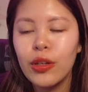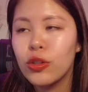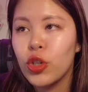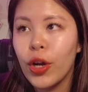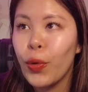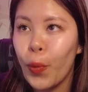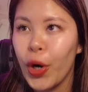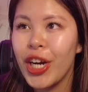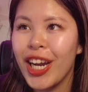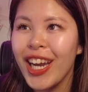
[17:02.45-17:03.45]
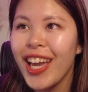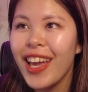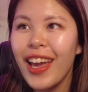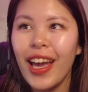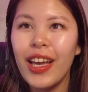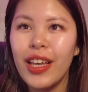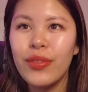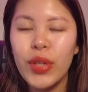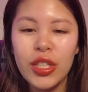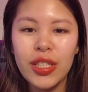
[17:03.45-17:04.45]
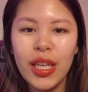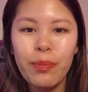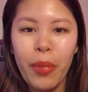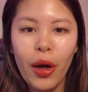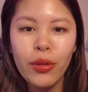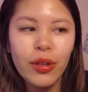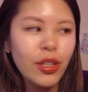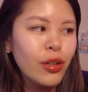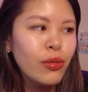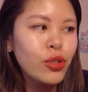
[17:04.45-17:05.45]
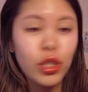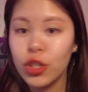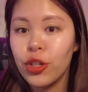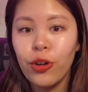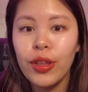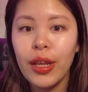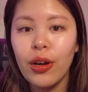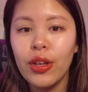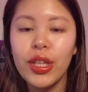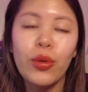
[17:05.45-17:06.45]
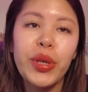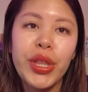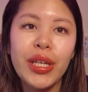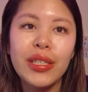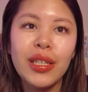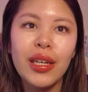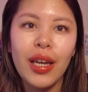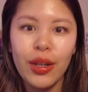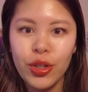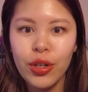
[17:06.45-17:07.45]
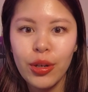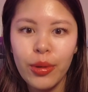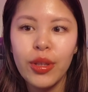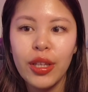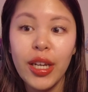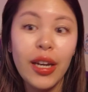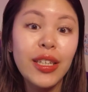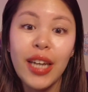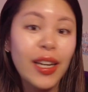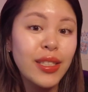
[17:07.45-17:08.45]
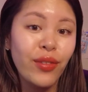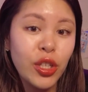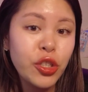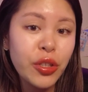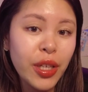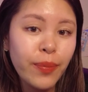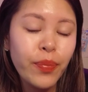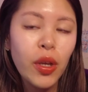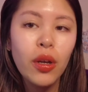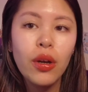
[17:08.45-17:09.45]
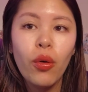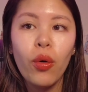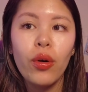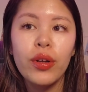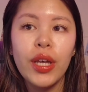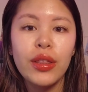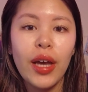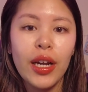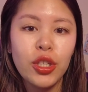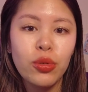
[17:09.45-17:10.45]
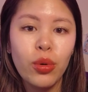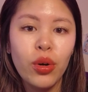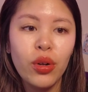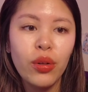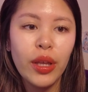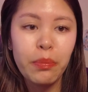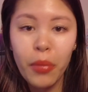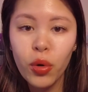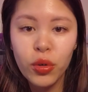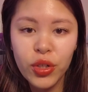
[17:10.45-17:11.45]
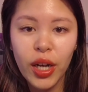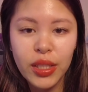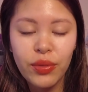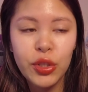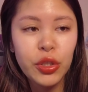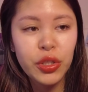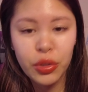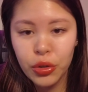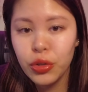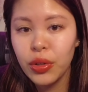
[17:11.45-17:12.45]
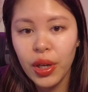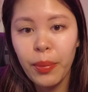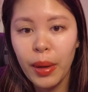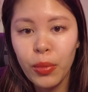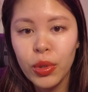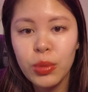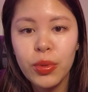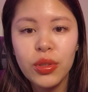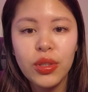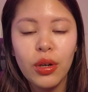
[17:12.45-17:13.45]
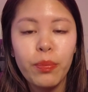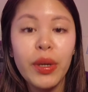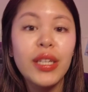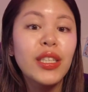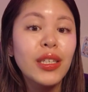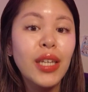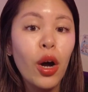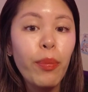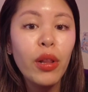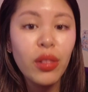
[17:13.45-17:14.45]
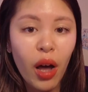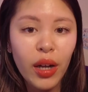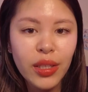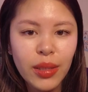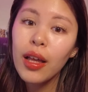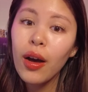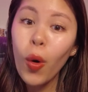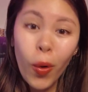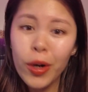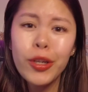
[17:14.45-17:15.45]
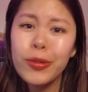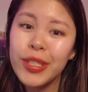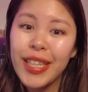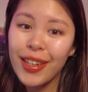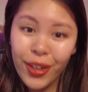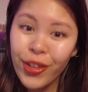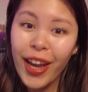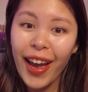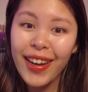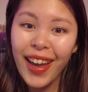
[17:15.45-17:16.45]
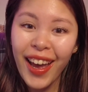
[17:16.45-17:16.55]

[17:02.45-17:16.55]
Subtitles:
and you're trying to work and they just keep bothering you, you just turn that on. The only thing is like it dies eventually, or that the actual like motor dies eventually, so you do need to buy multiple. So, but it does help a lot. Or you just get another cat,